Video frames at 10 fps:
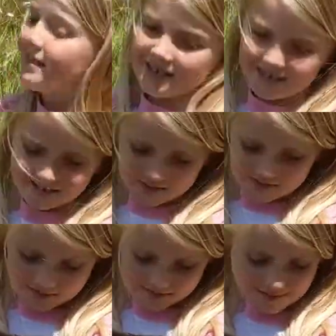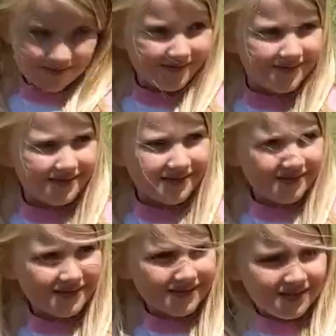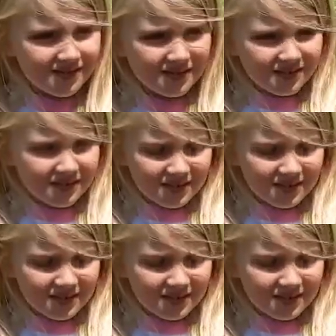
And she's about a year now. She just hit a year